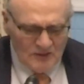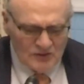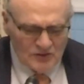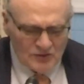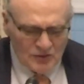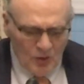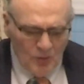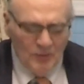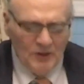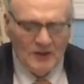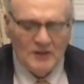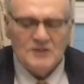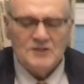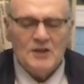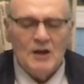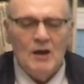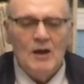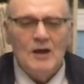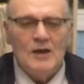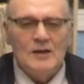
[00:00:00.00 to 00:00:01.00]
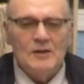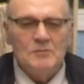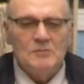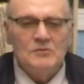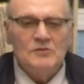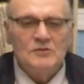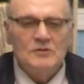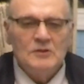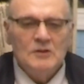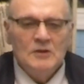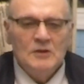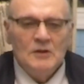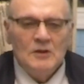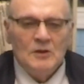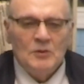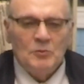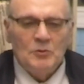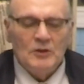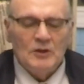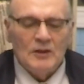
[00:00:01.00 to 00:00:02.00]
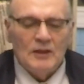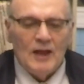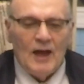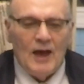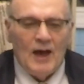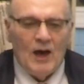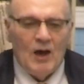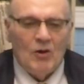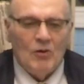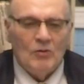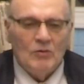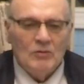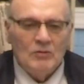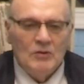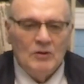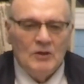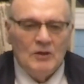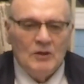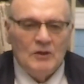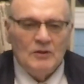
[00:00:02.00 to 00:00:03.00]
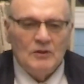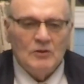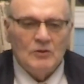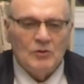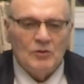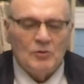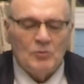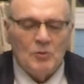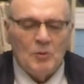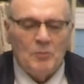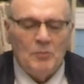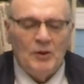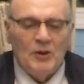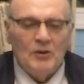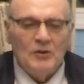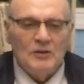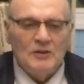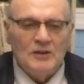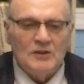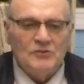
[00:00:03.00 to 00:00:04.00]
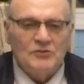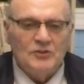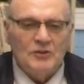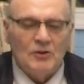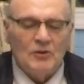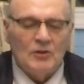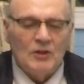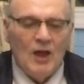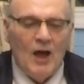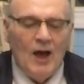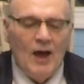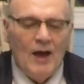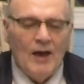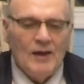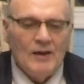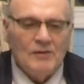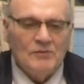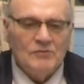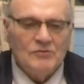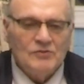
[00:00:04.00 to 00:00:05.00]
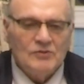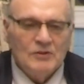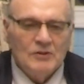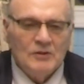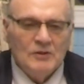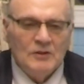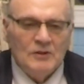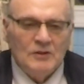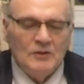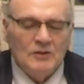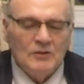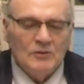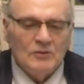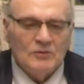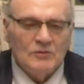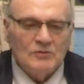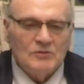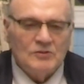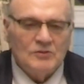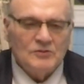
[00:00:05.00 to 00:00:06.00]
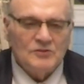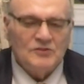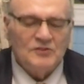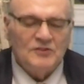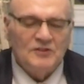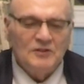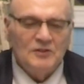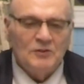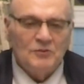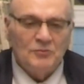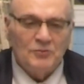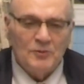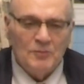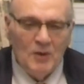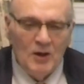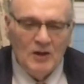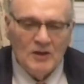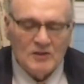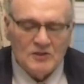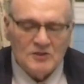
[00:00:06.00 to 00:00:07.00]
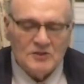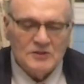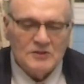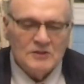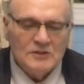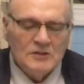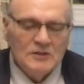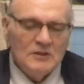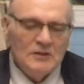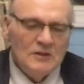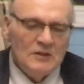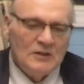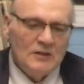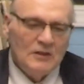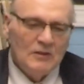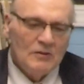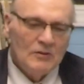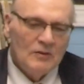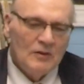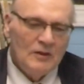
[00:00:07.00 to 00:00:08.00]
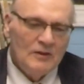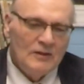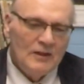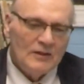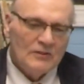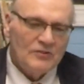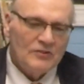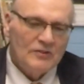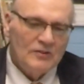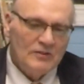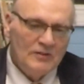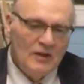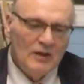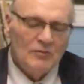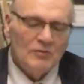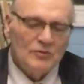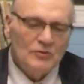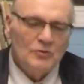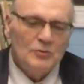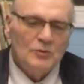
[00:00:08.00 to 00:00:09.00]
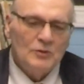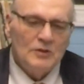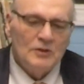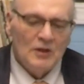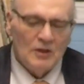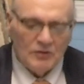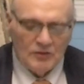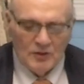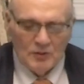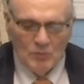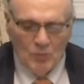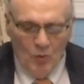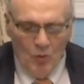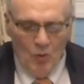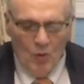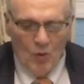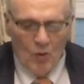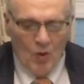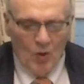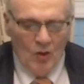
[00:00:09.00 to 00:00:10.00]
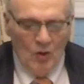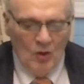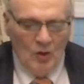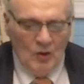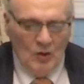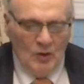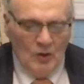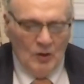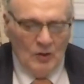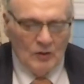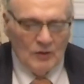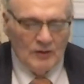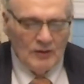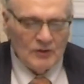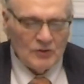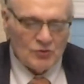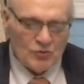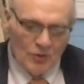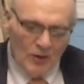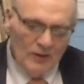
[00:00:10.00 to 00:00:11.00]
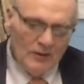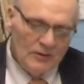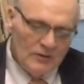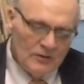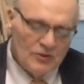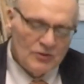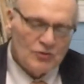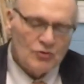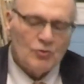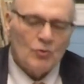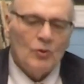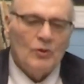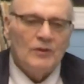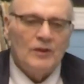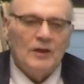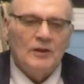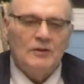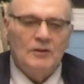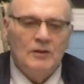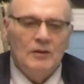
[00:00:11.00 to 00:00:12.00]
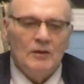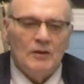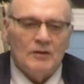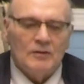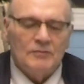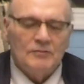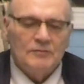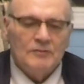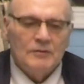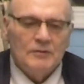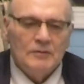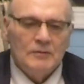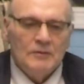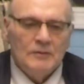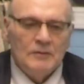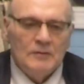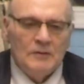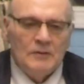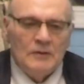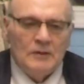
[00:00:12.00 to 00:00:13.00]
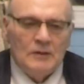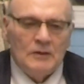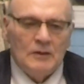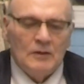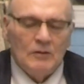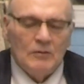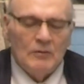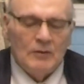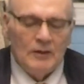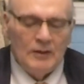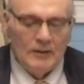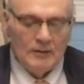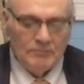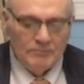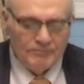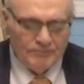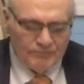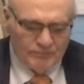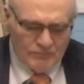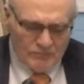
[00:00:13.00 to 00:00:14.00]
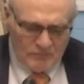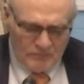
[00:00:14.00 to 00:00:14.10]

So many times we allow, the rebellion that's in our lives, to steal from us, and that's the devil doing nothing more than trying to destroy that gift, and